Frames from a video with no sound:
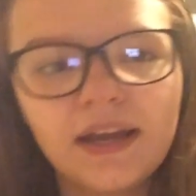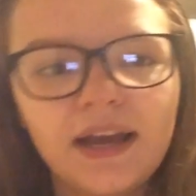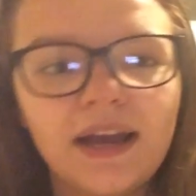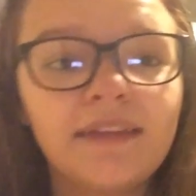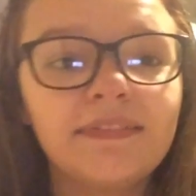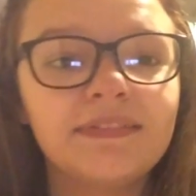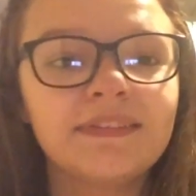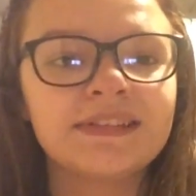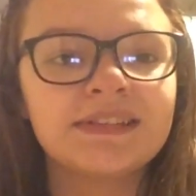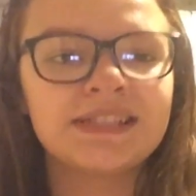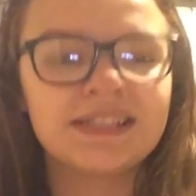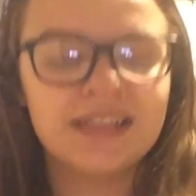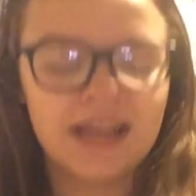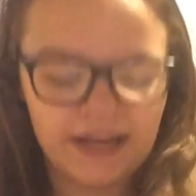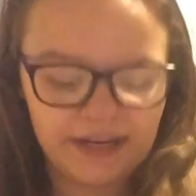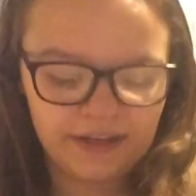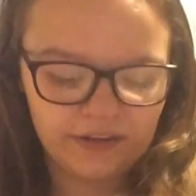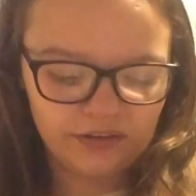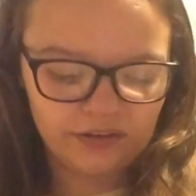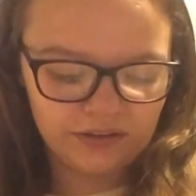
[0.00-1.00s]
at the
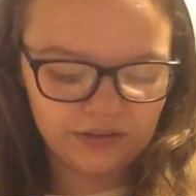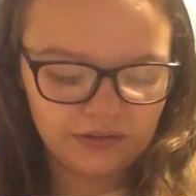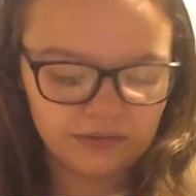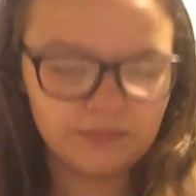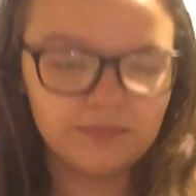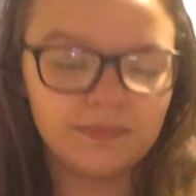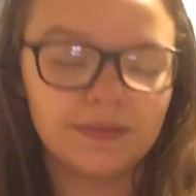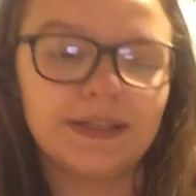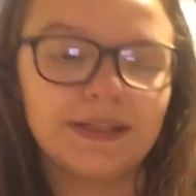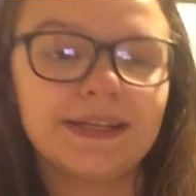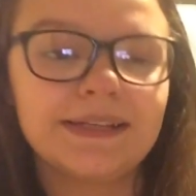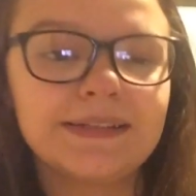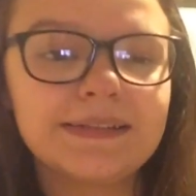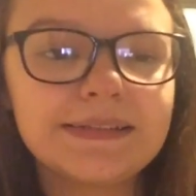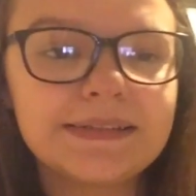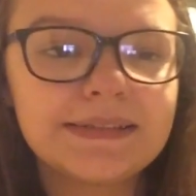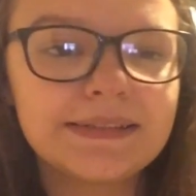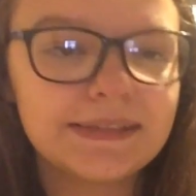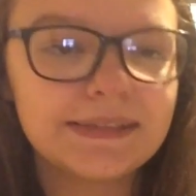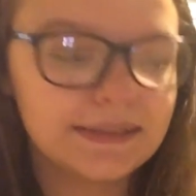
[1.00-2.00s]
styler
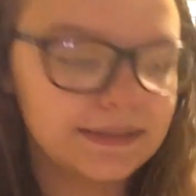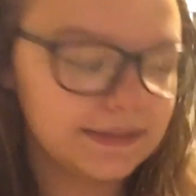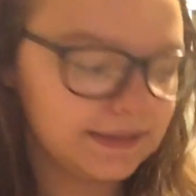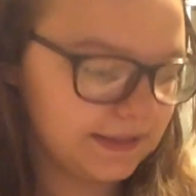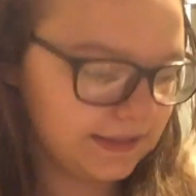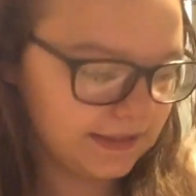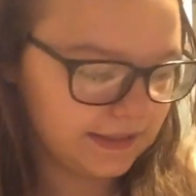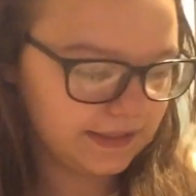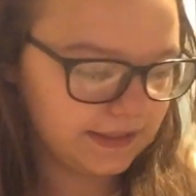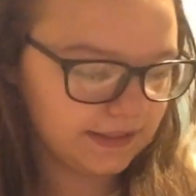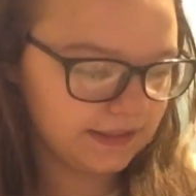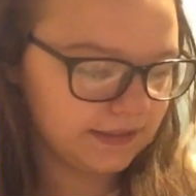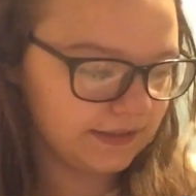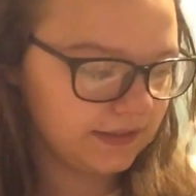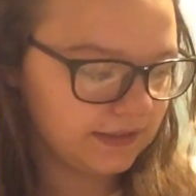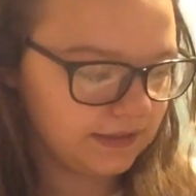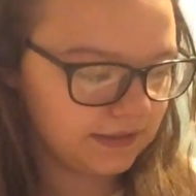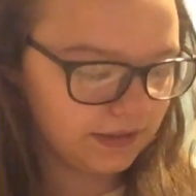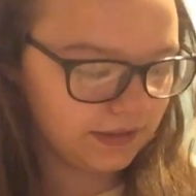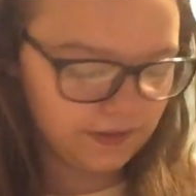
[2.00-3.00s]
place,
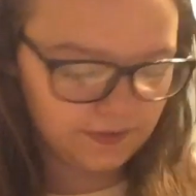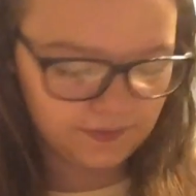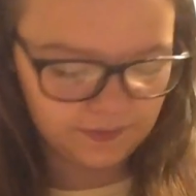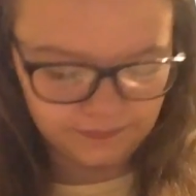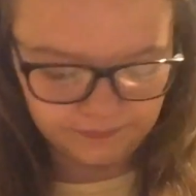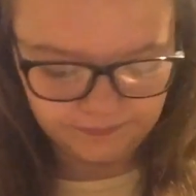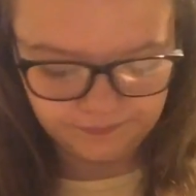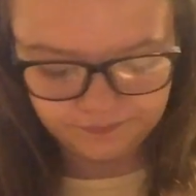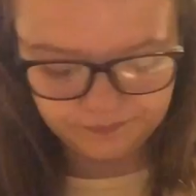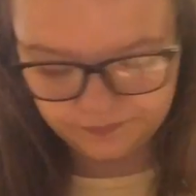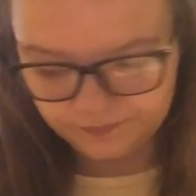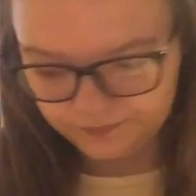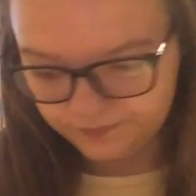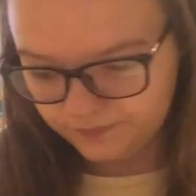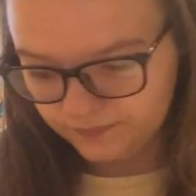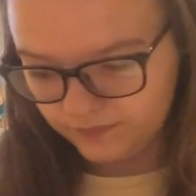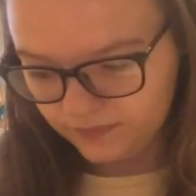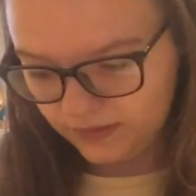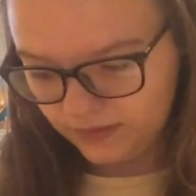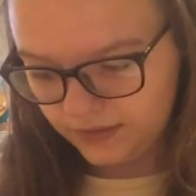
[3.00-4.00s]
and
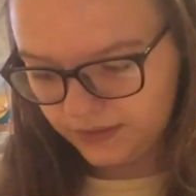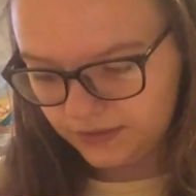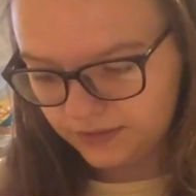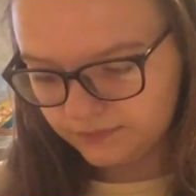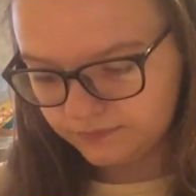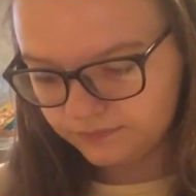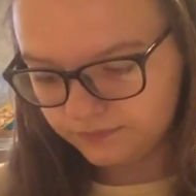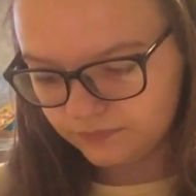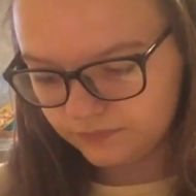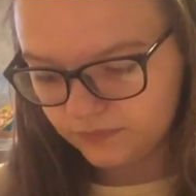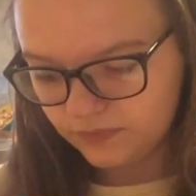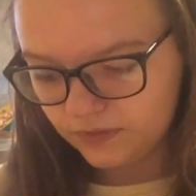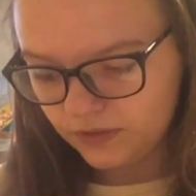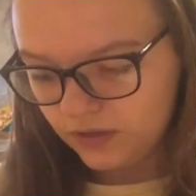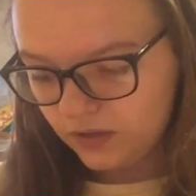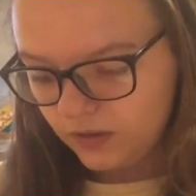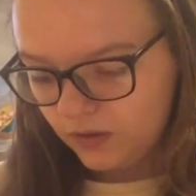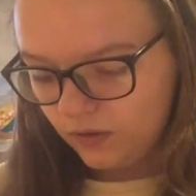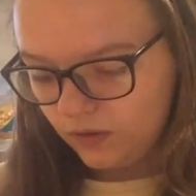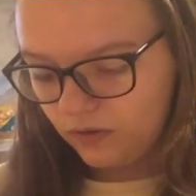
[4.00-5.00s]
yeah,
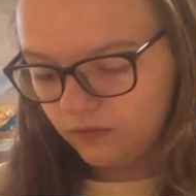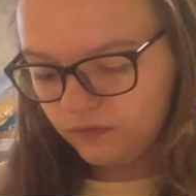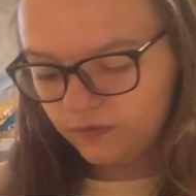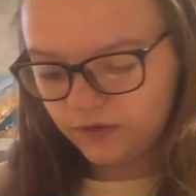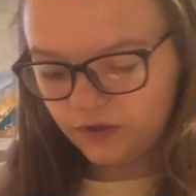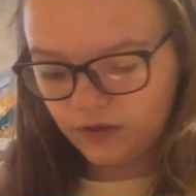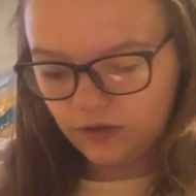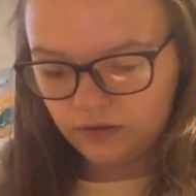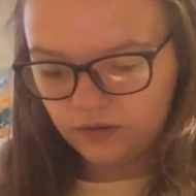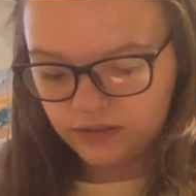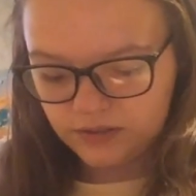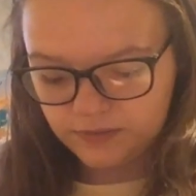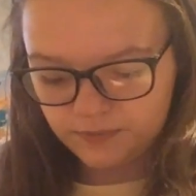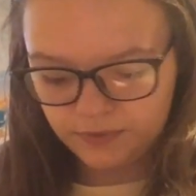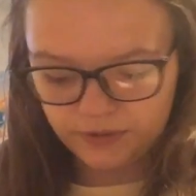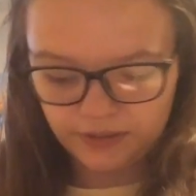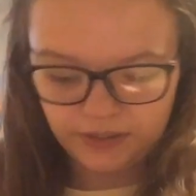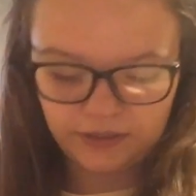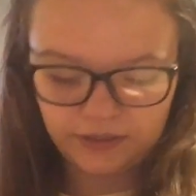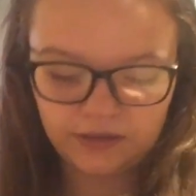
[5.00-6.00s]
overall it's
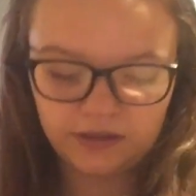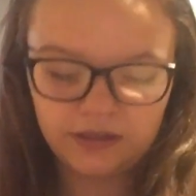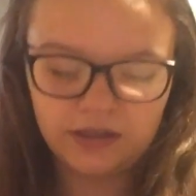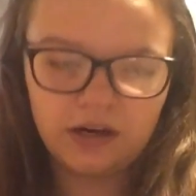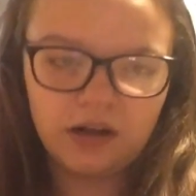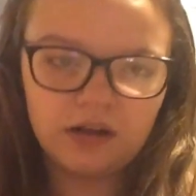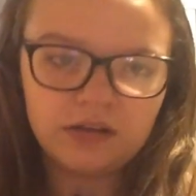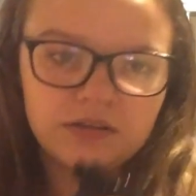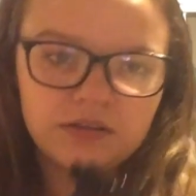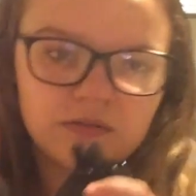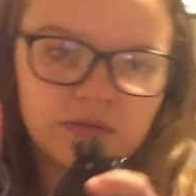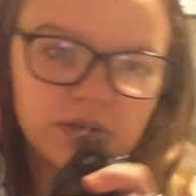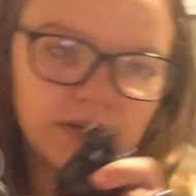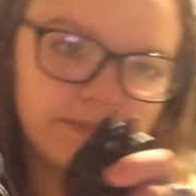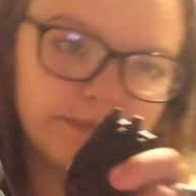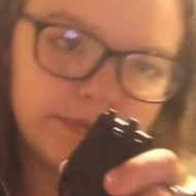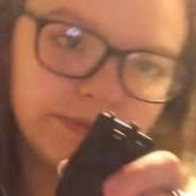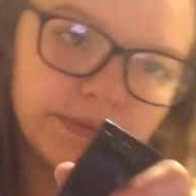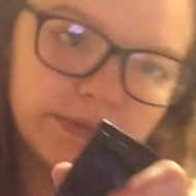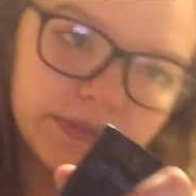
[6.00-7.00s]
pretty good. It also comes